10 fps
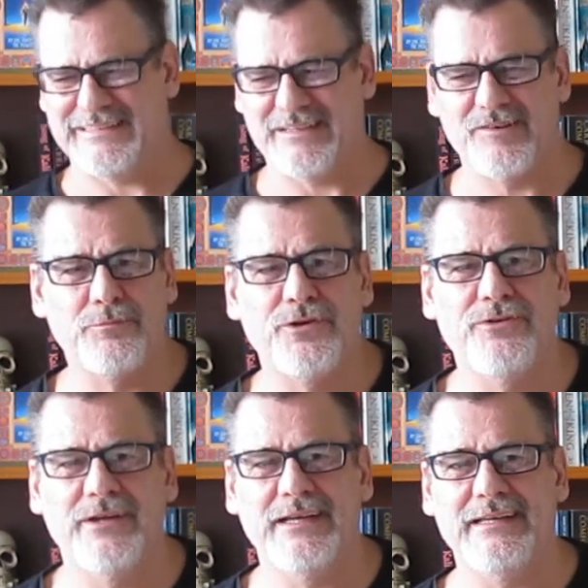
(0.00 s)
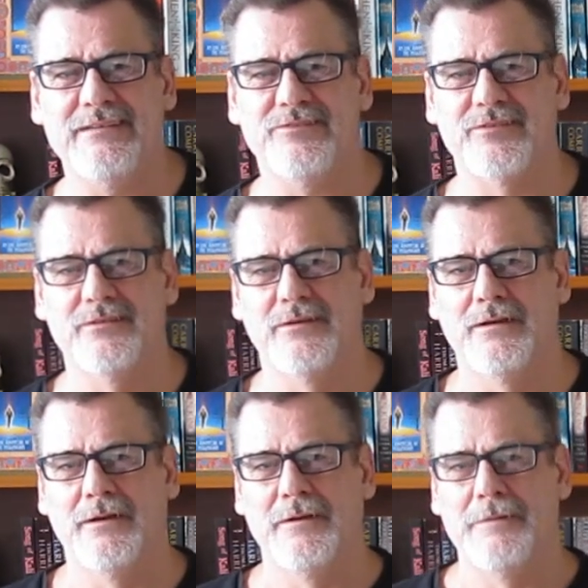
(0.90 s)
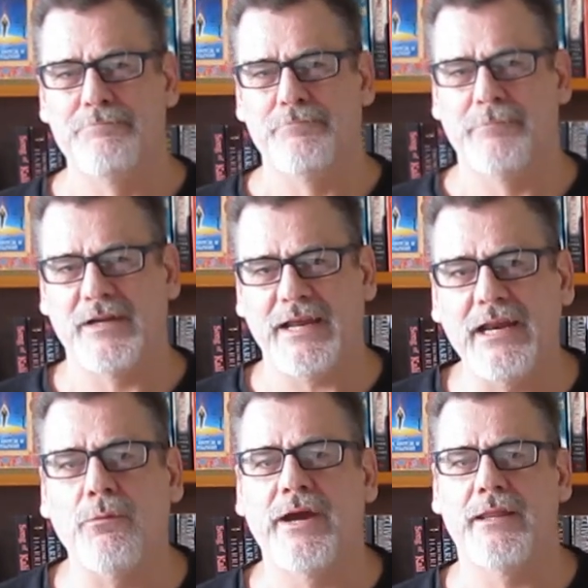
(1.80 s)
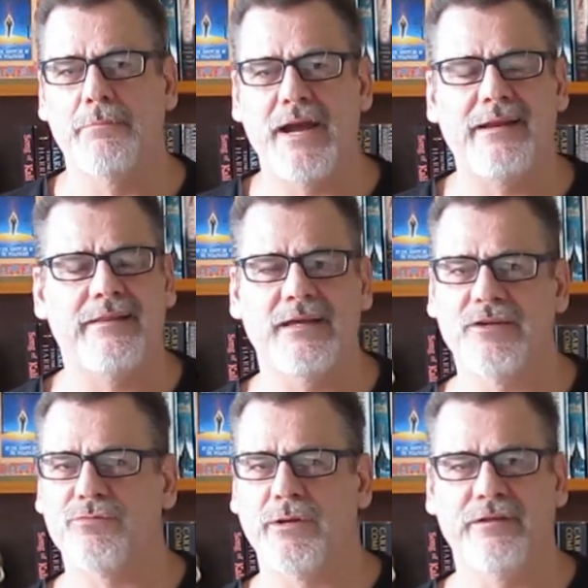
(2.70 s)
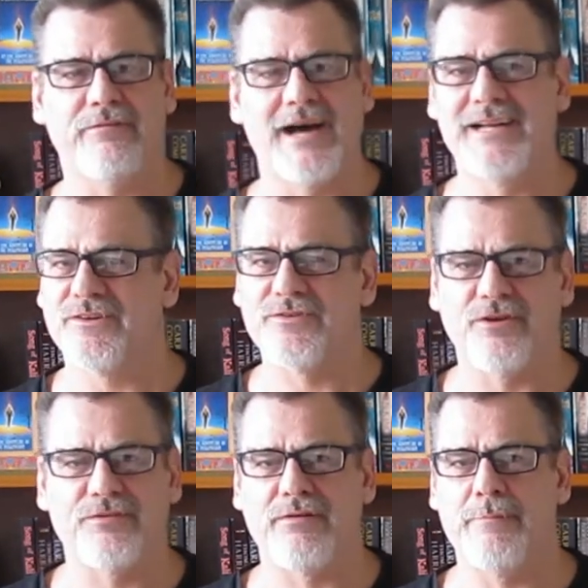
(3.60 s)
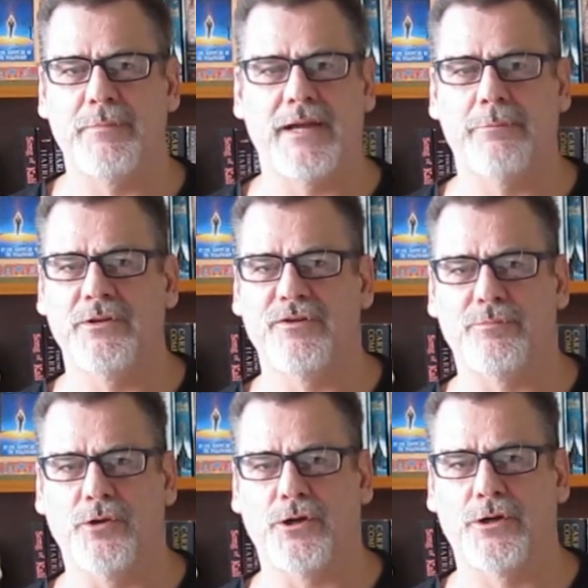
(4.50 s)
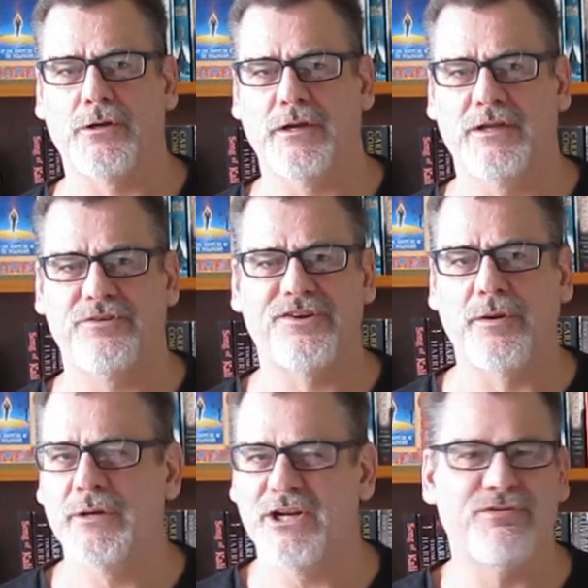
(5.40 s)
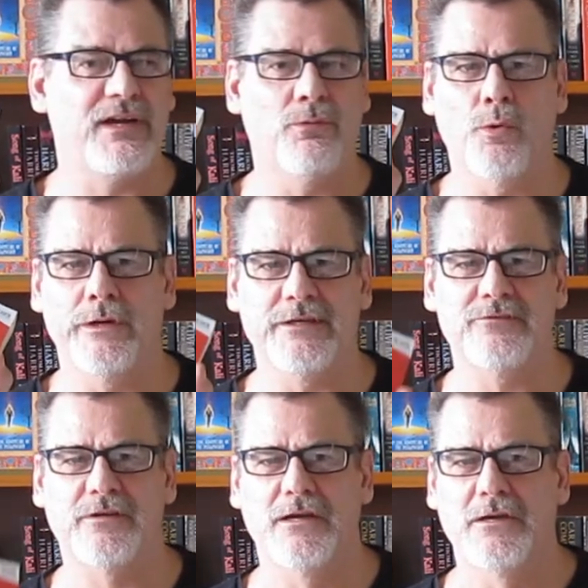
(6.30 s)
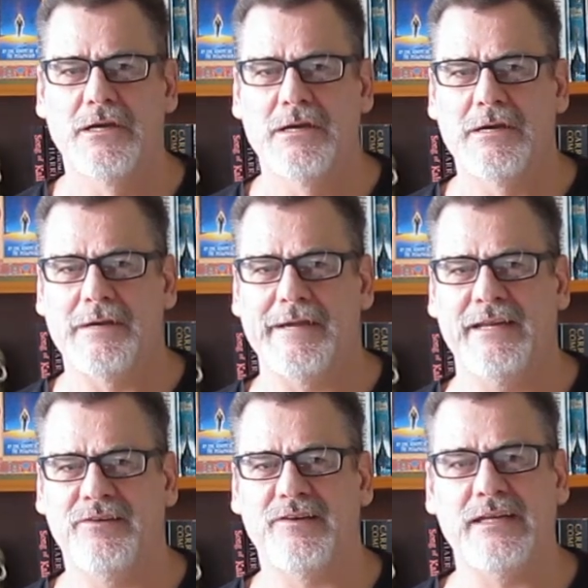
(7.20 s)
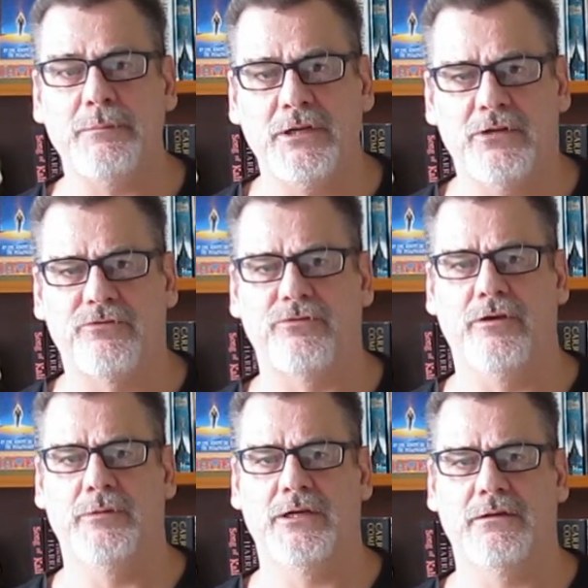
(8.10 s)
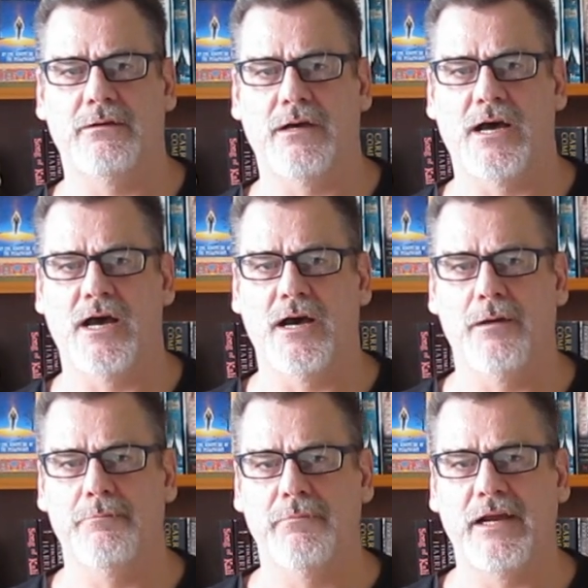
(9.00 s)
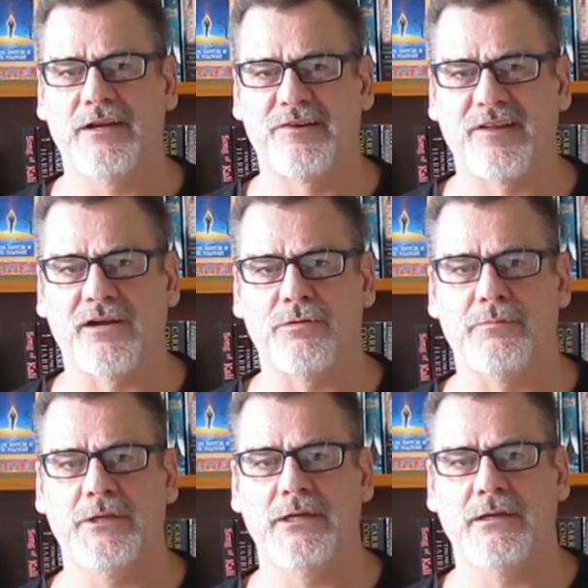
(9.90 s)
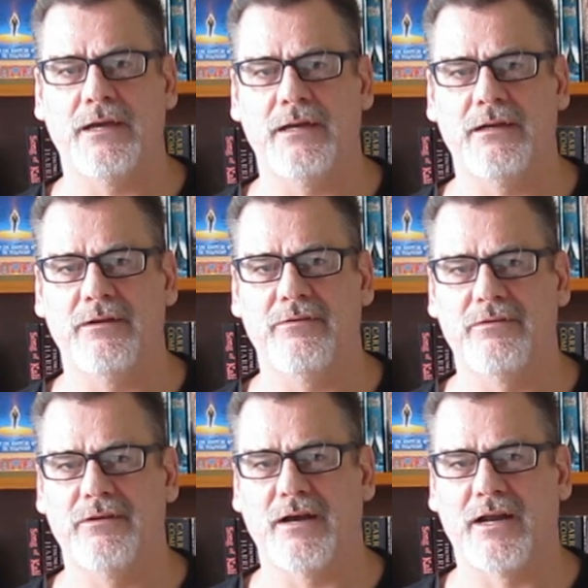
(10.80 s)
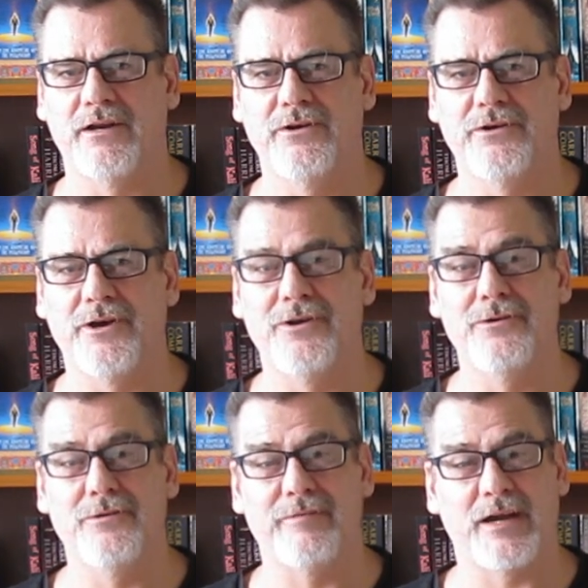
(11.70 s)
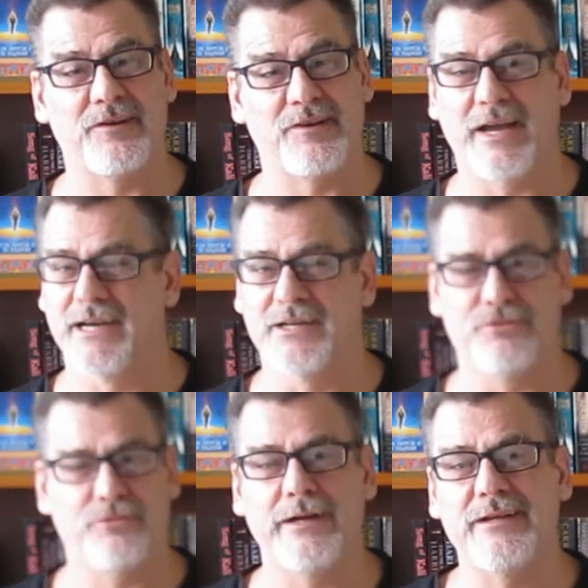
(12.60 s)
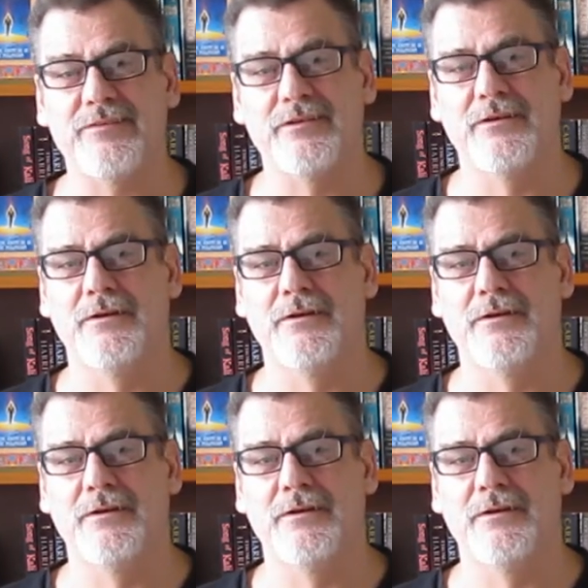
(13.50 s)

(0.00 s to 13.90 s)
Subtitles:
doesn't put you at ease. But anyway, the main thing is when the violence starts ramping up in this book and there's so many trigger warnings, it is deeply disturbing, and it stuck with me, and I don't know if I can say I enjoyed it.